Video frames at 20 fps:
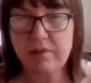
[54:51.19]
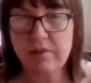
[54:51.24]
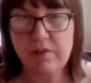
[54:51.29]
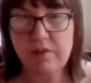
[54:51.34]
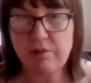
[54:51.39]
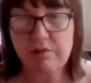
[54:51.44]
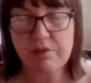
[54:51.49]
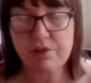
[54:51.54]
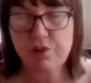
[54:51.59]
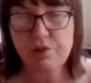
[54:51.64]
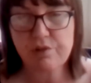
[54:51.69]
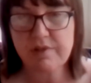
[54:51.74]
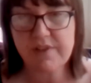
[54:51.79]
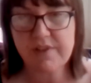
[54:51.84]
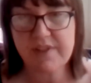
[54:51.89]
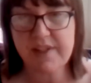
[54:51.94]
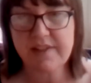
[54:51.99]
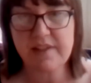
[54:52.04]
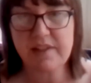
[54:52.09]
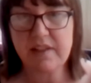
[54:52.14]
Your insurance
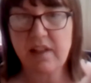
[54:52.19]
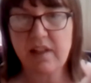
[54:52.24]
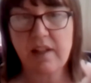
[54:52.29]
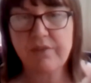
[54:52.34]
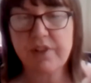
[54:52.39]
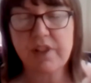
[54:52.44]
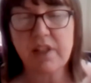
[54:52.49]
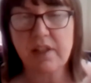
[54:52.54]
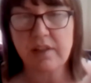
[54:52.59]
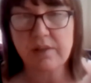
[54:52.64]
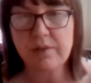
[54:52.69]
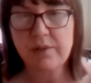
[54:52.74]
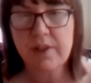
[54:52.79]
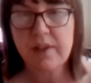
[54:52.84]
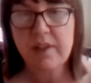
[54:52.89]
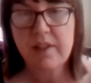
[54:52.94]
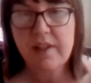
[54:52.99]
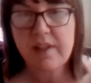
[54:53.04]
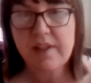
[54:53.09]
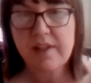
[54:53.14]
doesn't cover you.
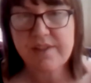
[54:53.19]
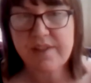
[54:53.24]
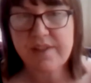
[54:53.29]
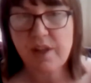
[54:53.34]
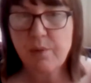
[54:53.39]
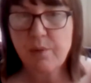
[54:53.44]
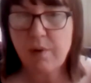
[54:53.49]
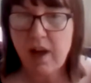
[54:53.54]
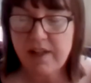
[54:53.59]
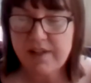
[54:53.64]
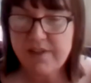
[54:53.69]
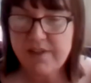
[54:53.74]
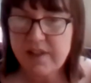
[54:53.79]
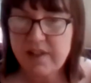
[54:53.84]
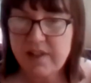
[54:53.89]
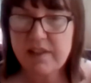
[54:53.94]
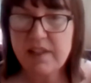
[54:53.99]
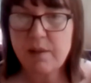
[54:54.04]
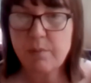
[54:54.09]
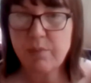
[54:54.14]
So I
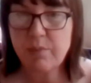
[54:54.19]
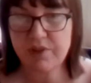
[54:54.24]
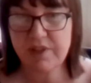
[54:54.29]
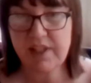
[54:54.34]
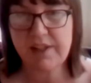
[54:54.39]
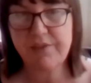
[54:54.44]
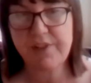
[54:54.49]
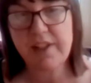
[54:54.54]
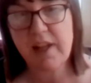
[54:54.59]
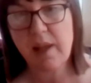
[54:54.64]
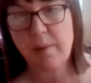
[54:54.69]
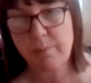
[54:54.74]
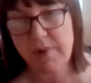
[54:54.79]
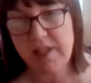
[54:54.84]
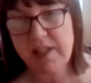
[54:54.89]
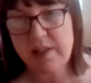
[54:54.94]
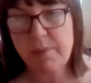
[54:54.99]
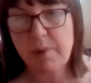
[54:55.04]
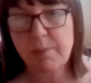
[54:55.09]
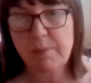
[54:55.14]
certainly would give it a
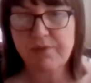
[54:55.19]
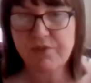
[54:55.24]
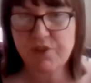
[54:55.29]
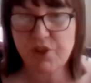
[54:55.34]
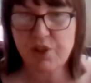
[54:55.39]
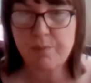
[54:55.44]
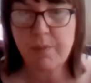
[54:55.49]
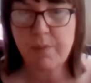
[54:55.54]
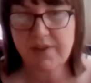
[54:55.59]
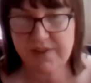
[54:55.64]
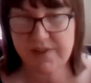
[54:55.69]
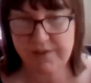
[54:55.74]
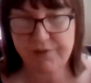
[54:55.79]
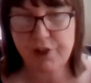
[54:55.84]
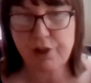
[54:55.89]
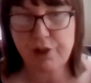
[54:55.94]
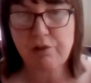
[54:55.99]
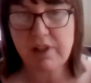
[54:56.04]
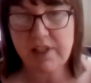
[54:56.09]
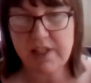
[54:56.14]
minimum of 2 months if
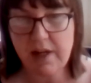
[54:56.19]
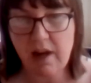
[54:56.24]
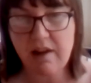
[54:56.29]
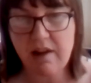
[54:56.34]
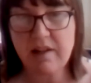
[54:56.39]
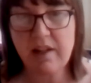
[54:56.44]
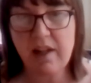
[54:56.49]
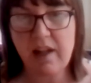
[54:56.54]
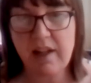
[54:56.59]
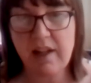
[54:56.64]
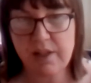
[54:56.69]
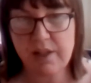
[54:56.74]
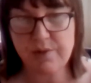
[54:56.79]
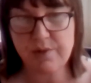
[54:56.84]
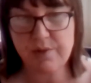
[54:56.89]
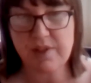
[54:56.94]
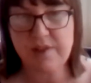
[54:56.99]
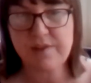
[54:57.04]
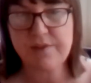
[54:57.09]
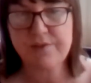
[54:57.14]
you're a young guy
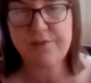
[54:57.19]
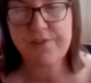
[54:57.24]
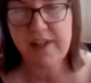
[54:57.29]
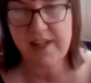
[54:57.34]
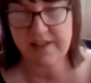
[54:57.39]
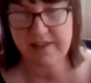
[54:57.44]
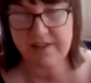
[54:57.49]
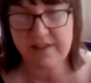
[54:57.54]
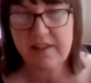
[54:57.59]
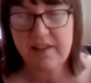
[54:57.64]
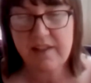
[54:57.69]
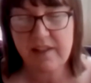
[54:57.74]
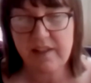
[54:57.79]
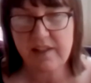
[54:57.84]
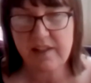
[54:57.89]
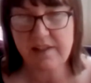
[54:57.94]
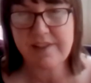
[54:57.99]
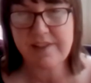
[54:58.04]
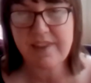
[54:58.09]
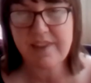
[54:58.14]
who's as fit
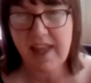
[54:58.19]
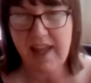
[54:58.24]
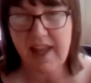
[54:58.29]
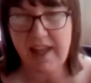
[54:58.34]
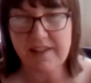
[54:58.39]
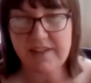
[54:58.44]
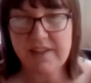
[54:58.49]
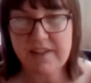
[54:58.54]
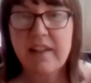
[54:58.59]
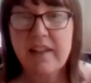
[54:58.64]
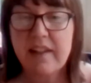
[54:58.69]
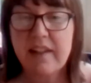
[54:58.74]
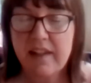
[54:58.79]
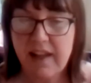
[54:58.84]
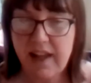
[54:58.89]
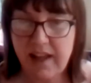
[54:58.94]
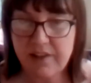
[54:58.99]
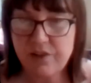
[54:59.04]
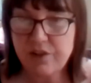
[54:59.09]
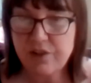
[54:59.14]
as that.
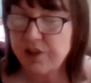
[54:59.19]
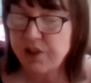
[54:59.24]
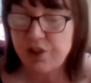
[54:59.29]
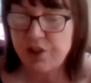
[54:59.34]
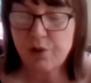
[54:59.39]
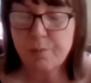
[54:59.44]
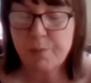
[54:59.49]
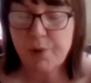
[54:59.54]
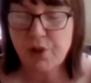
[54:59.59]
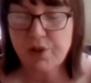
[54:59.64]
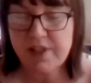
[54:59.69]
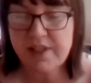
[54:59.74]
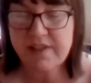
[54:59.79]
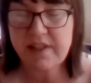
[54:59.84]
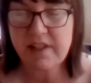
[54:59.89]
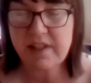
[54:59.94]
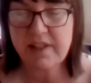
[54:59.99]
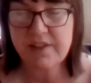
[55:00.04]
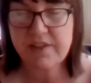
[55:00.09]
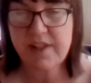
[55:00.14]
And your body's
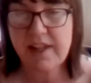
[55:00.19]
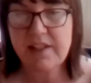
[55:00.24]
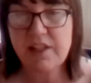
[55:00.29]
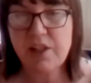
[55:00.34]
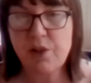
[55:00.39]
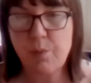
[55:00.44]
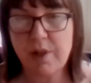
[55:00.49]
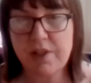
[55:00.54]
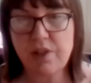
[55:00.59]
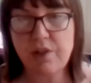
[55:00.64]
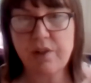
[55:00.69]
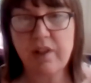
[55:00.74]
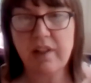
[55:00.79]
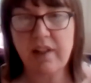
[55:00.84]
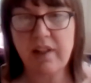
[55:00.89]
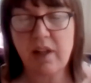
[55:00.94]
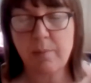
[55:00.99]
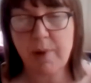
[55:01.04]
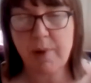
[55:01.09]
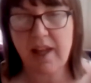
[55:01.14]
going to tell you when you can
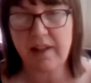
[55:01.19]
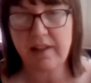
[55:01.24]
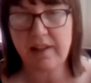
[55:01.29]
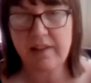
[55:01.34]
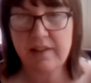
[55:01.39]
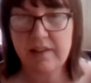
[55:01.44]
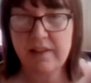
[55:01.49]
go back.